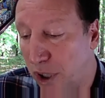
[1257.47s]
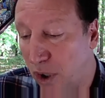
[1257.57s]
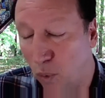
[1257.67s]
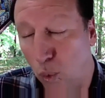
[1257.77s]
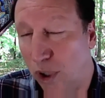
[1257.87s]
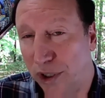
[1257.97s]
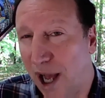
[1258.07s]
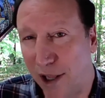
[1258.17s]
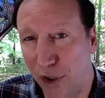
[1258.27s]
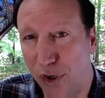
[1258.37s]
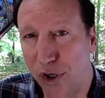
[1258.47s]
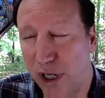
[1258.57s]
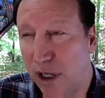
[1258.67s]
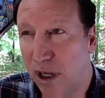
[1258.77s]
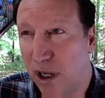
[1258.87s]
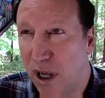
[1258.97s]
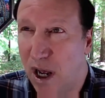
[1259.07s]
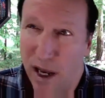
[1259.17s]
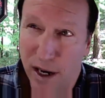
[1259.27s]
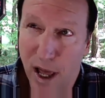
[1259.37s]
will not learn it.
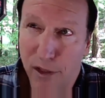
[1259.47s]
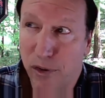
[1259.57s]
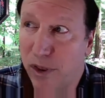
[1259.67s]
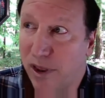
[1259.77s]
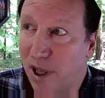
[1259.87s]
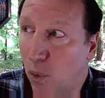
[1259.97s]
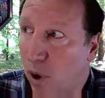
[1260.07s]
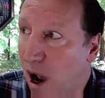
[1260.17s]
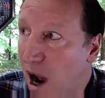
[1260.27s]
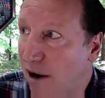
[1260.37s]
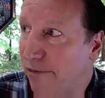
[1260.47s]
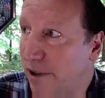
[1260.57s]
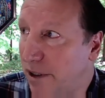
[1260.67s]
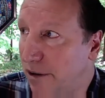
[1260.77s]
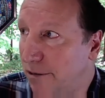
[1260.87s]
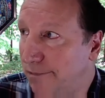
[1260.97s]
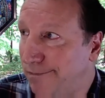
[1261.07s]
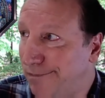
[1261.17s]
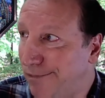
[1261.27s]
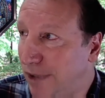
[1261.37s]
Another thing that we often
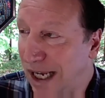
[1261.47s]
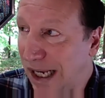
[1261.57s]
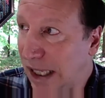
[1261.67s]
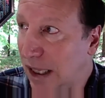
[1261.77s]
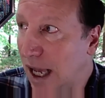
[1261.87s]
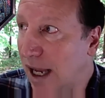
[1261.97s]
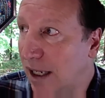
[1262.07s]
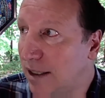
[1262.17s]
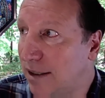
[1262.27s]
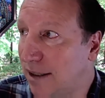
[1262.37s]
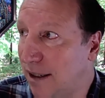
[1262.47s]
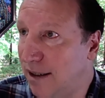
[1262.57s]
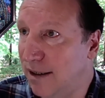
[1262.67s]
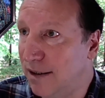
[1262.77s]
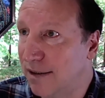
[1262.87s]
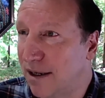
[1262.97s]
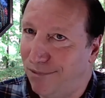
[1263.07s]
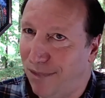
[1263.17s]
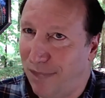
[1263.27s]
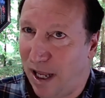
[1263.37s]
neglect is,
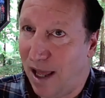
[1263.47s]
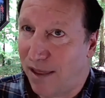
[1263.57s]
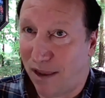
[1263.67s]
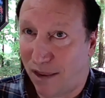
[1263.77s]
and I think